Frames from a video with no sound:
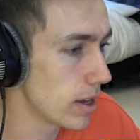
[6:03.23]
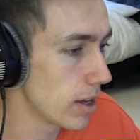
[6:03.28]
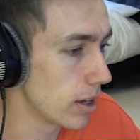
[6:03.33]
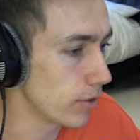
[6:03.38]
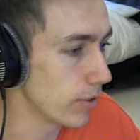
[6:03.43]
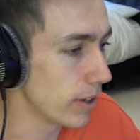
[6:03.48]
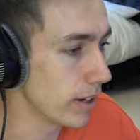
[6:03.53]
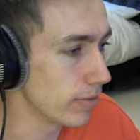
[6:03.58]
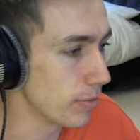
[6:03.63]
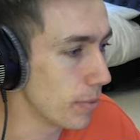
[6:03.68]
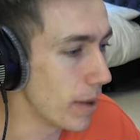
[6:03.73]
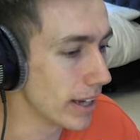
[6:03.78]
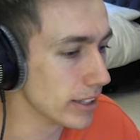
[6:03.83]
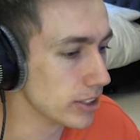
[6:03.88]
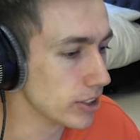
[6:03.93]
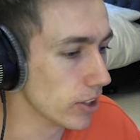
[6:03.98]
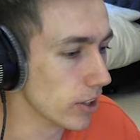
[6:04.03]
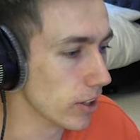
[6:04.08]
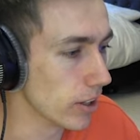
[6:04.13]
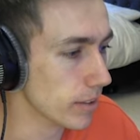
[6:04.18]
Are you ready for my
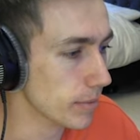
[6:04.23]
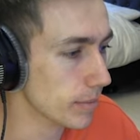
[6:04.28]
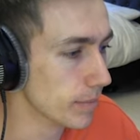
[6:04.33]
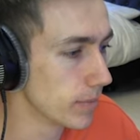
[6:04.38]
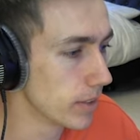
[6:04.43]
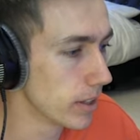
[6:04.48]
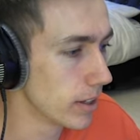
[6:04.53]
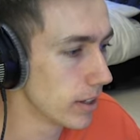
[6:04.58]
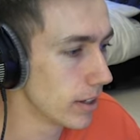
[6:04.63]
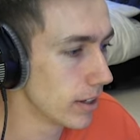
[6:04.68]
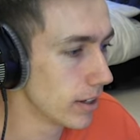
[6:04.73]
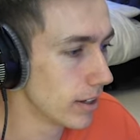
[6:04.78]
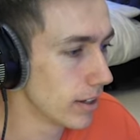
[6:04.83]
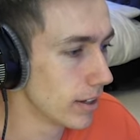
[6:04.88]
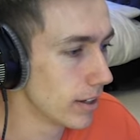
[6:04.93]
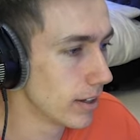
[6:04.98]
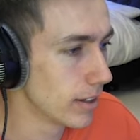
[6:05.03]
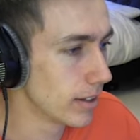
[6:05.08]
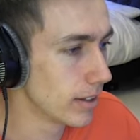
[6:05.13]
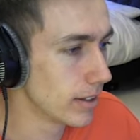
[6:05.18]
shot?
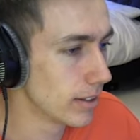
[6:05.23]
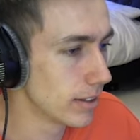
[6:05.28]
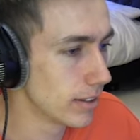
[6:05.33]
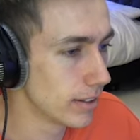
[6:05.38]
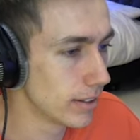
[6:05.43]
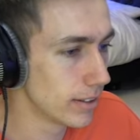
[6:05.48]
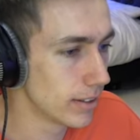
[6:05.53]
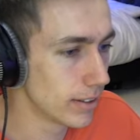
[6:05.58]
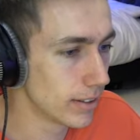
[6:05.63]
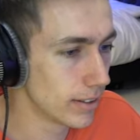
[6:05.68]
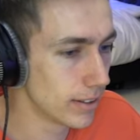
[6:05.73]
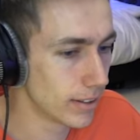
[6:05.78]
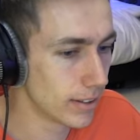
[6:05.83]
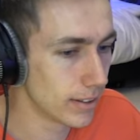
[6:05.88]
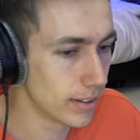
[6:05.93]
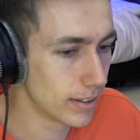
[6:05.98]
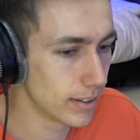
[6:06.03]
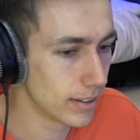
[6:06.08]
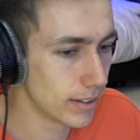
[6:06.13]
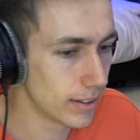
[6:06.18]
Ready?
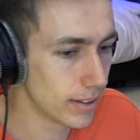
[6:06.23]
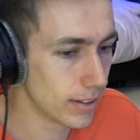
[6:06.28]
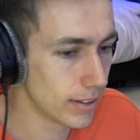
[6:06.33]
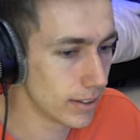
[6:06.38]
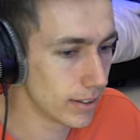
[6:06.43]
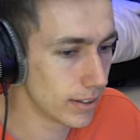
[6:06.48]
Ball though.